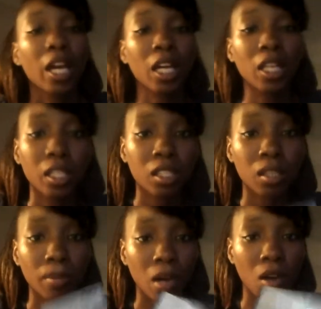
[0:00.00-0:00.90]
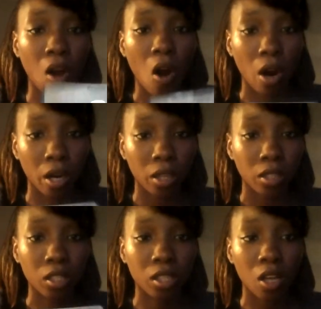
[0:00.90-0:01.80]
it links to my card.
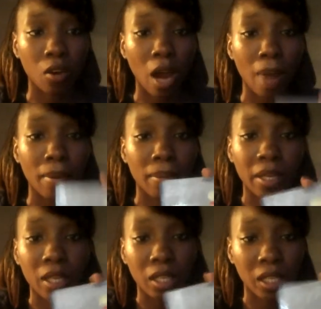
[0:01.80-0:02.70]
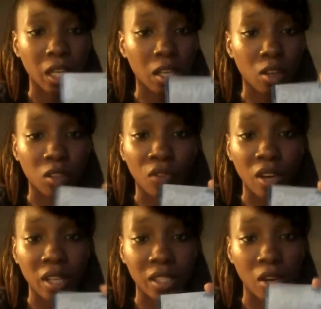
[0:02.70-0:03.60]
So I'm immediately getting those
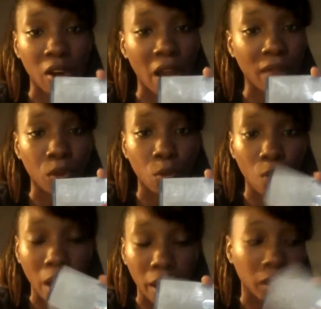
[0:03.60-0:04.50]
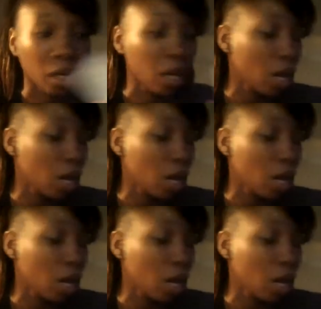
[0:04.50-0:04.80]
funds. I don't have to wait.